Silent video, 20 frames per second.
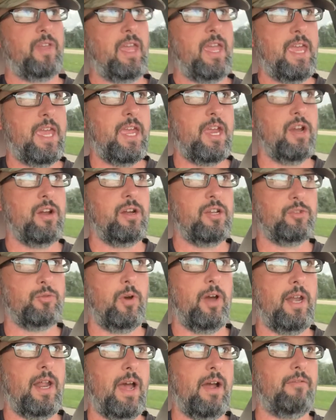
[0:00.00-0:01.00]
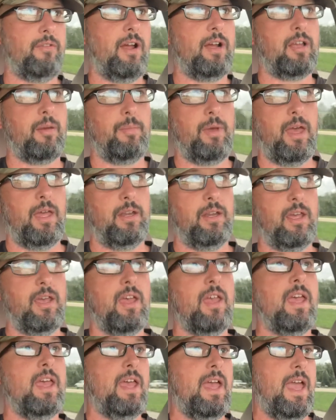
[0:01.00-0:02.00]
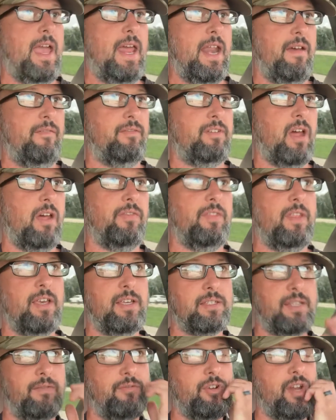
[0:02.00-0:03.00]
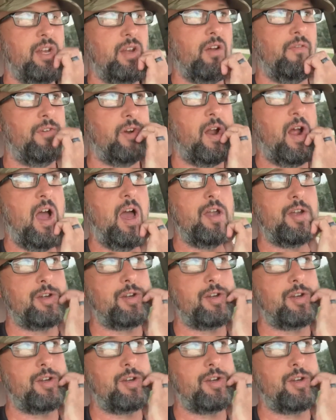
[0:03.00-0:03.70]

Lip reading: Here is what I recommend, and I've done this, I've trained over 100